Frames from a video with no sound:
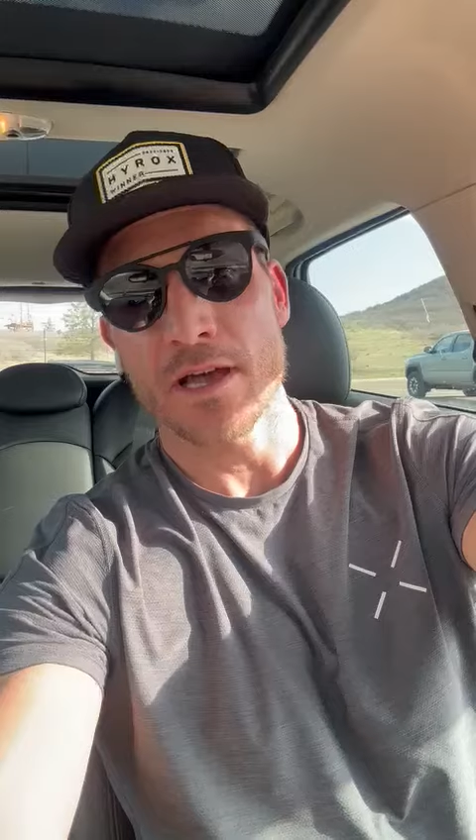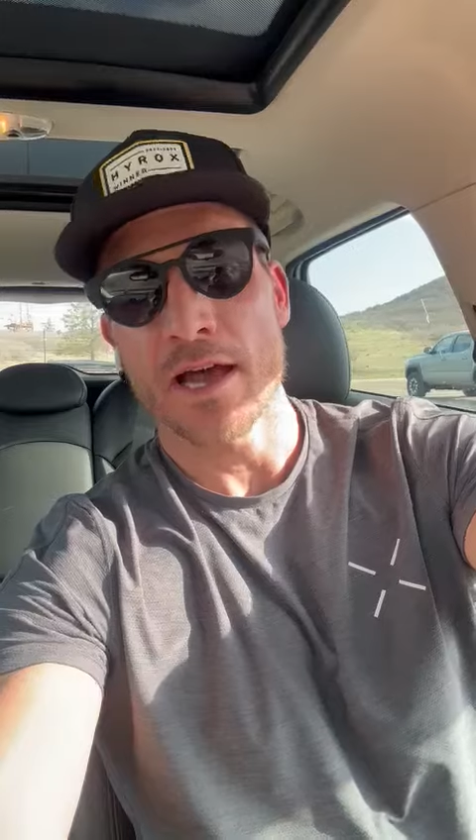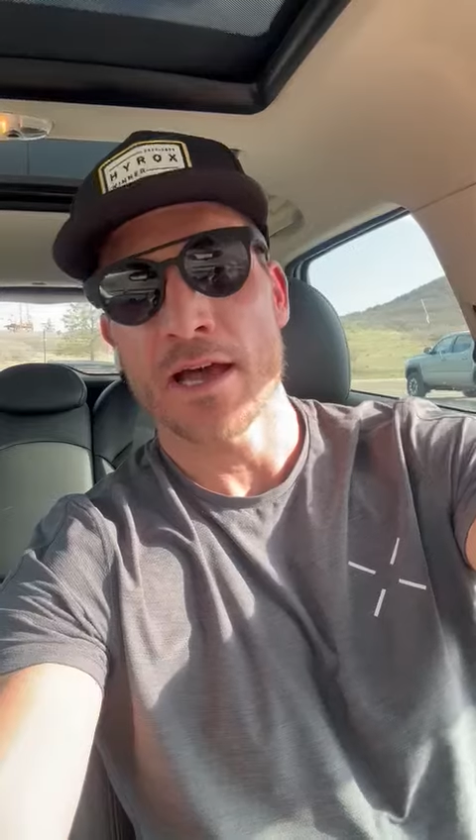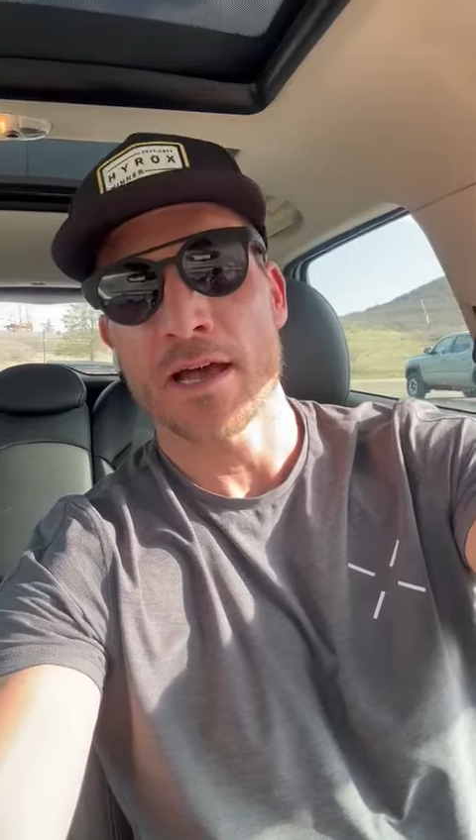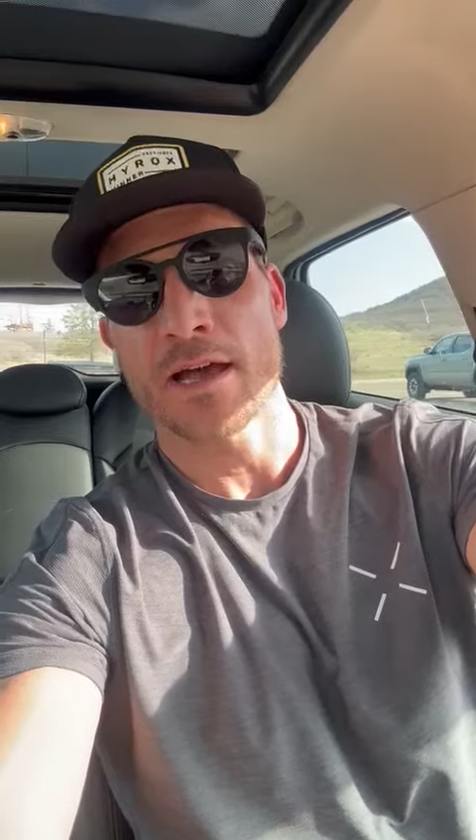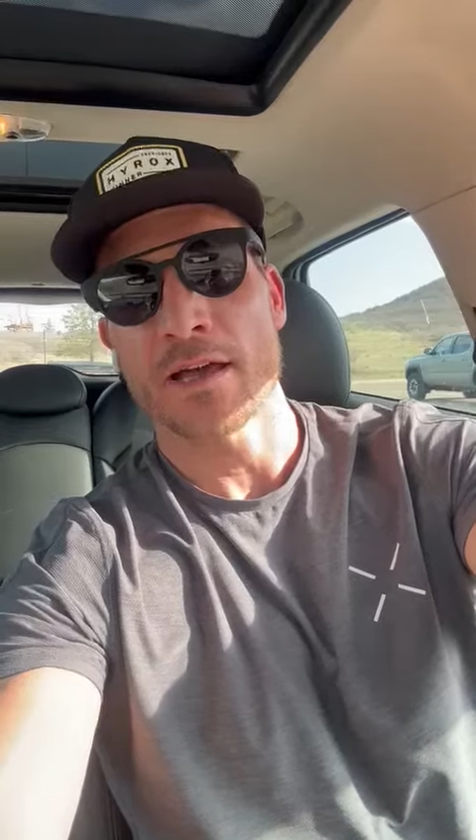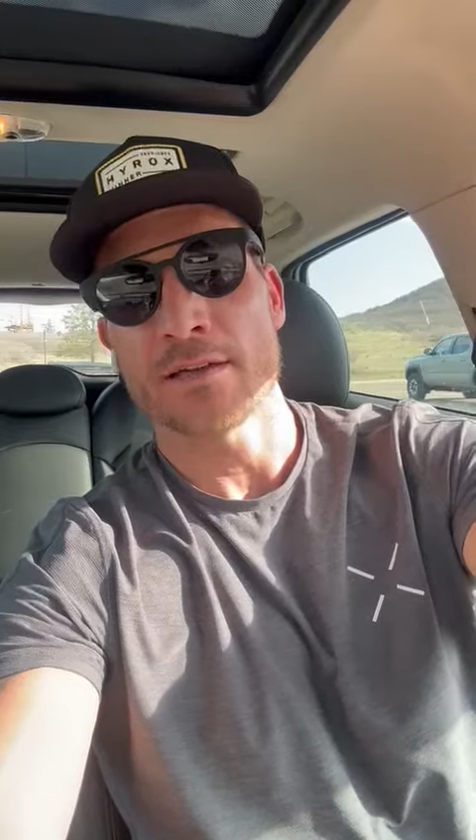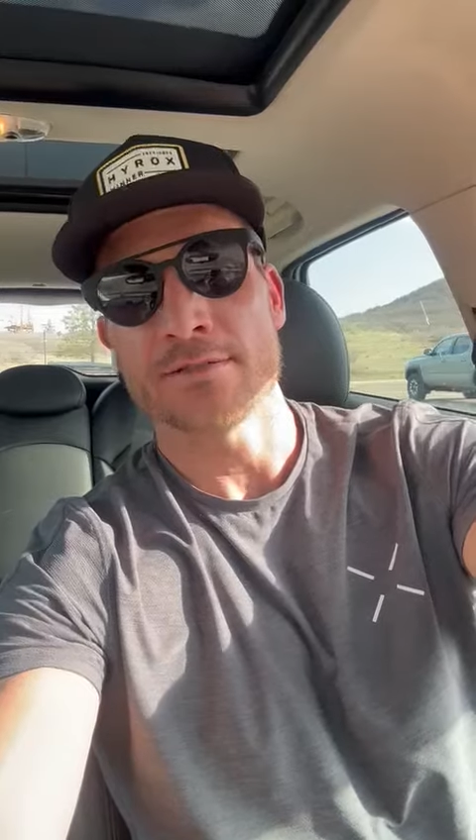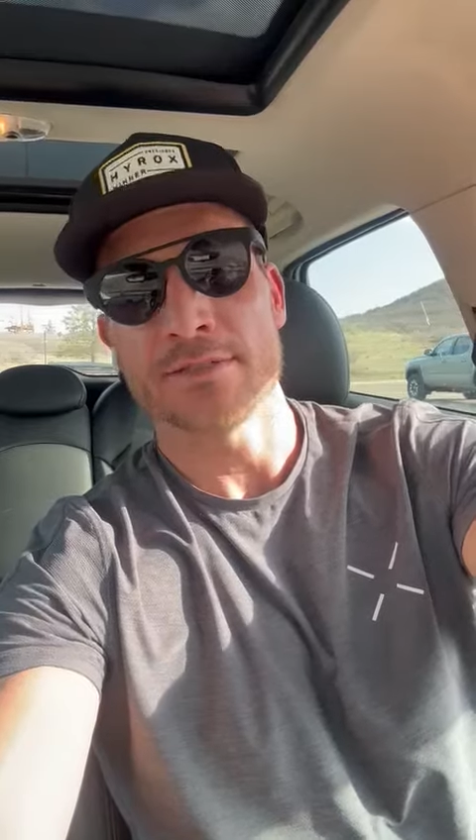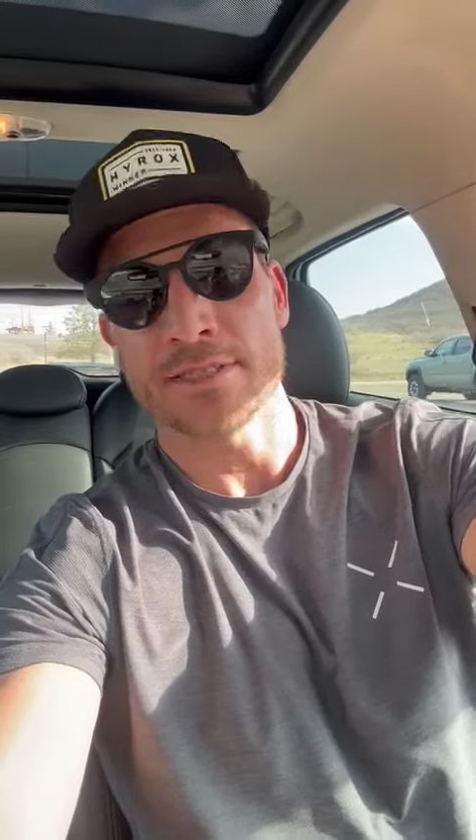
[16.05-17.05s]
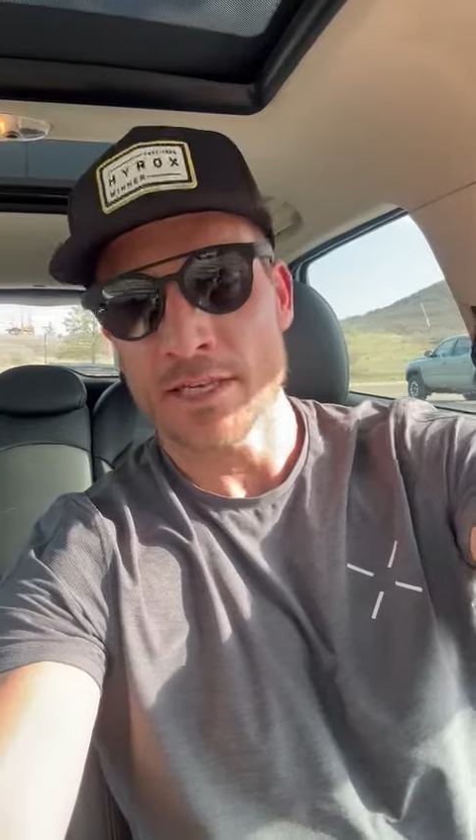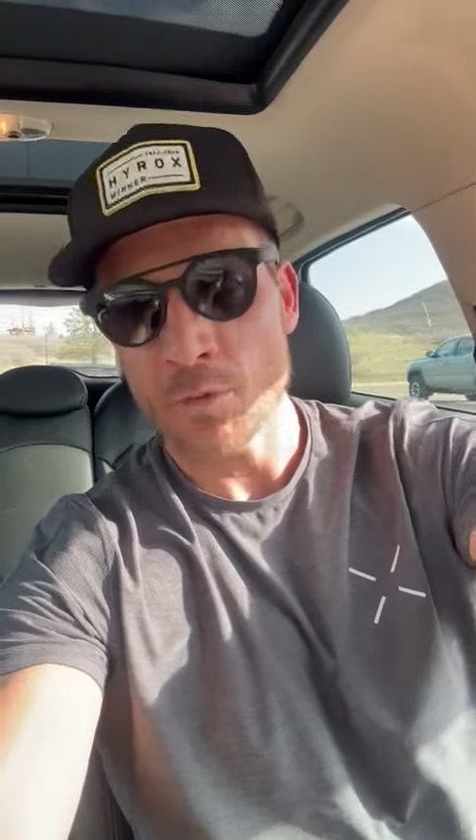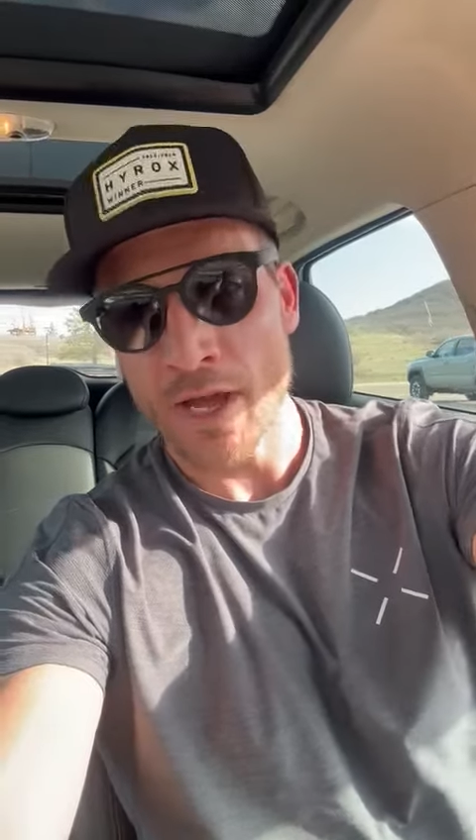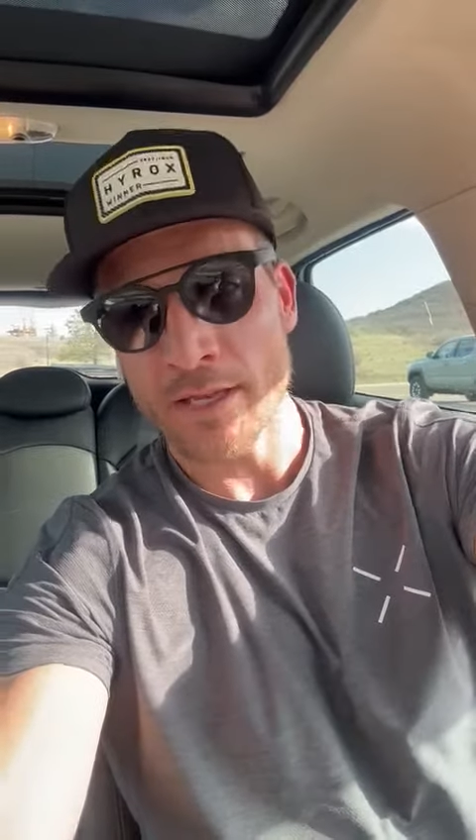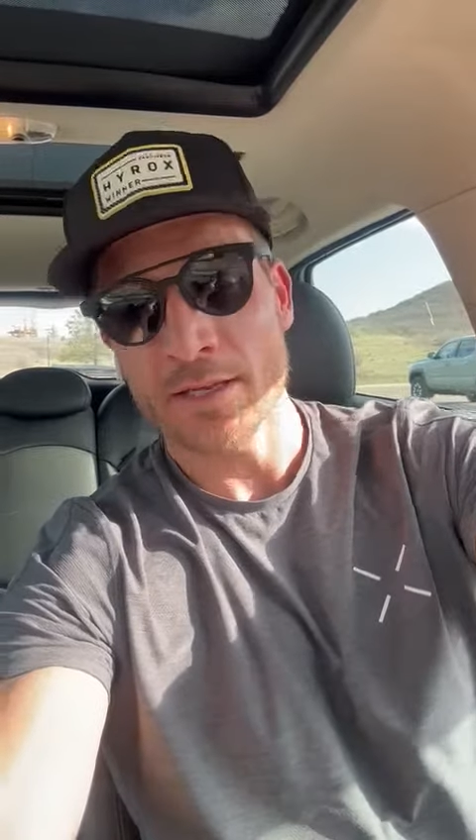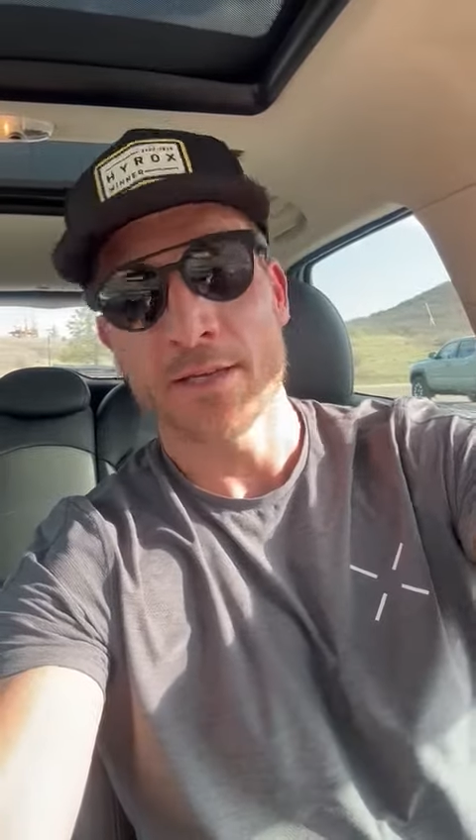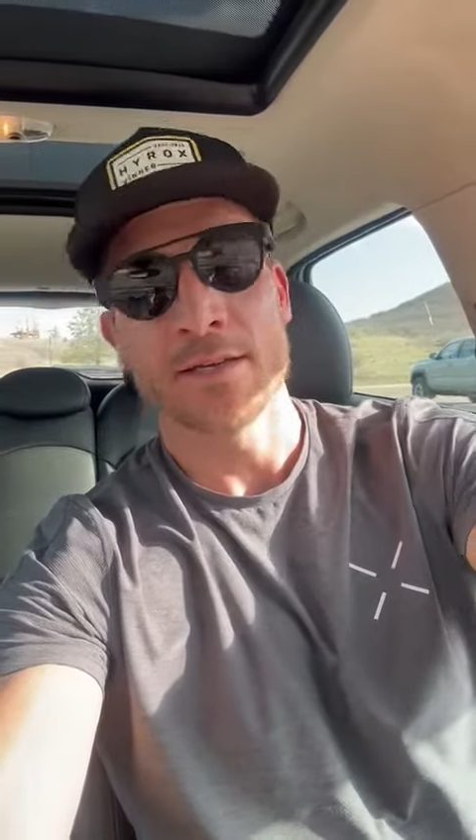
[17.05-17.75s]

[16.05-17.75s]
I did win.